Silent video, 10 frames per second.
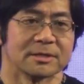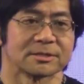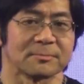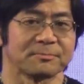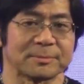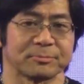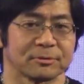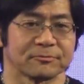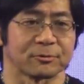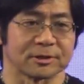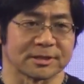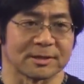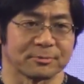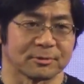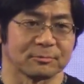Some people, for
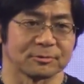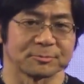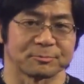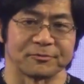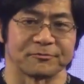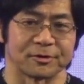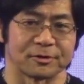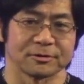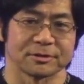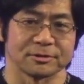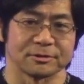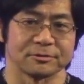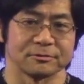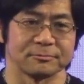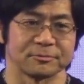example, will prefer
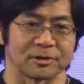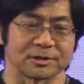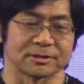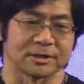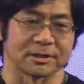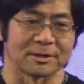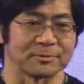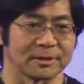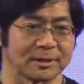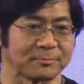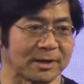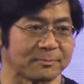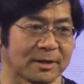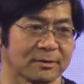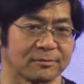to trust a company like
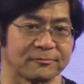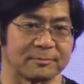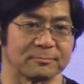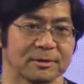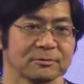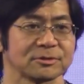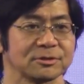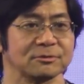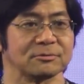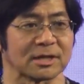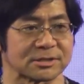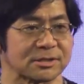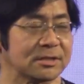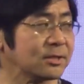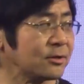PayPal or Venmo to
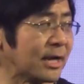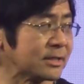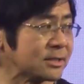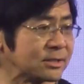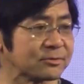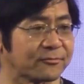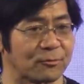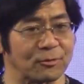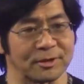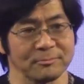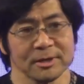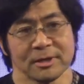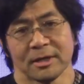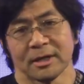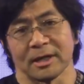custody their assets for them.
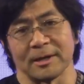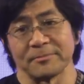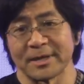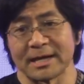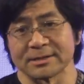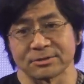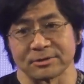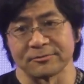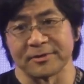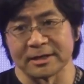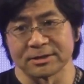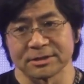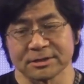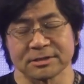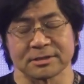That has certain
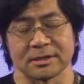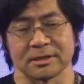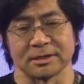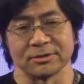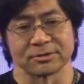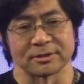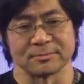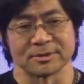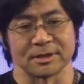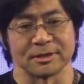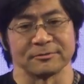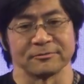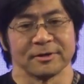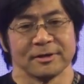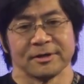advantages in terms
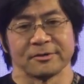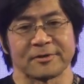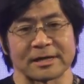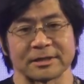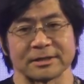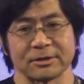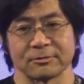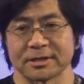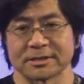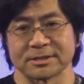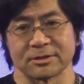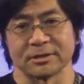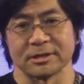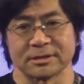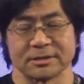of the fact that they don't
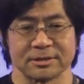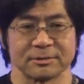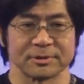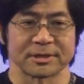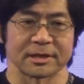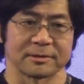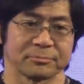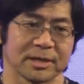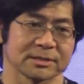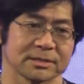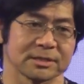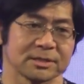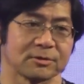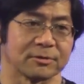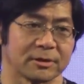necessarily need to deal with that
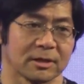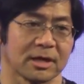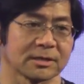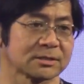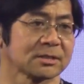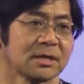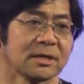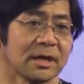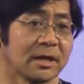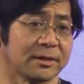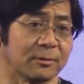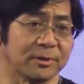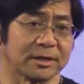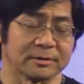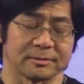complexity or the loss, that
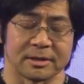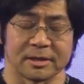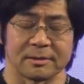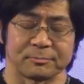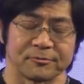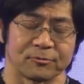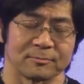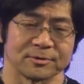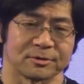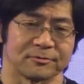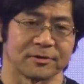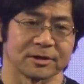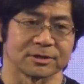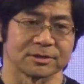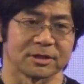we can perform certain
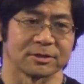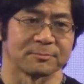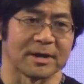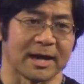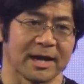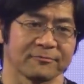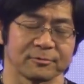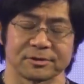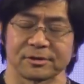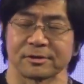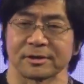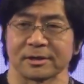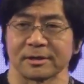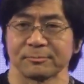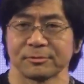functions on their behalf with their
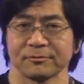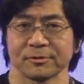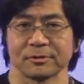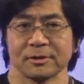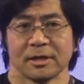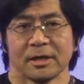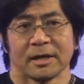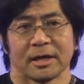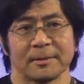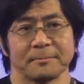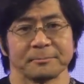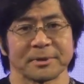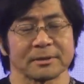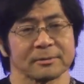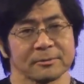approval.
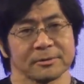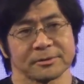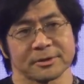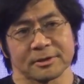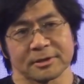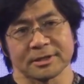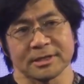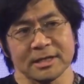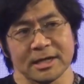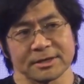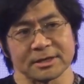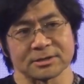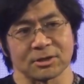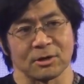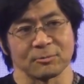But the key, I think,
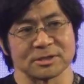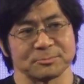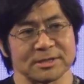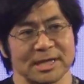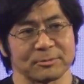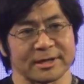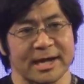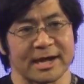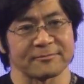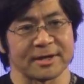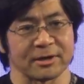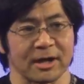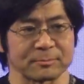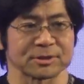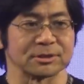is always being able to have that
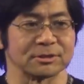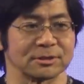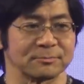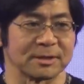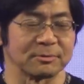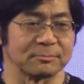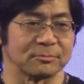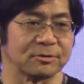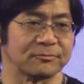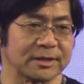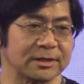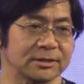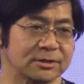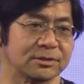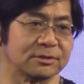option to be able to move
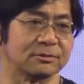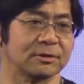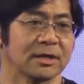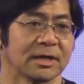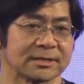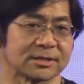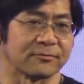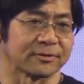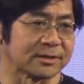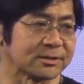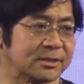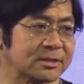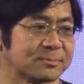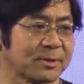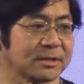into a
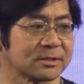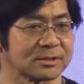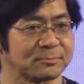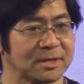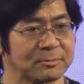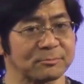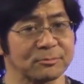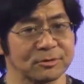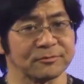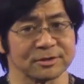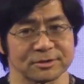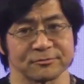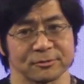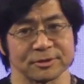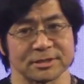self-custodied space, to be able to move into
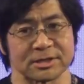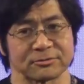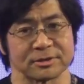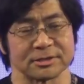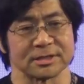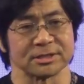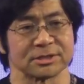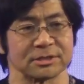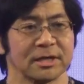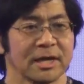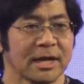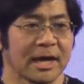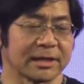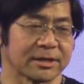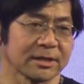full decentralization.
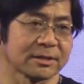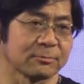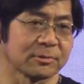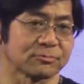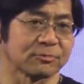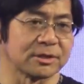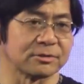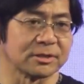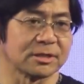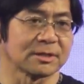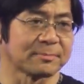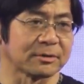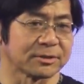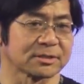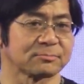And I think that what's really unique
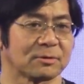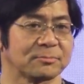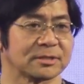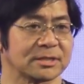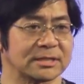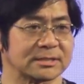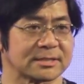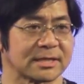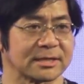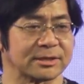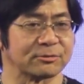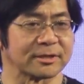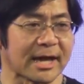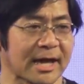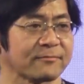about this moment is that you
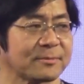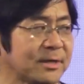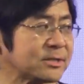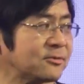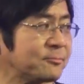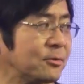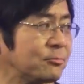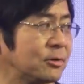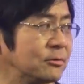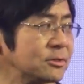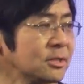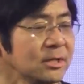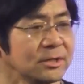can have the best of both worlds.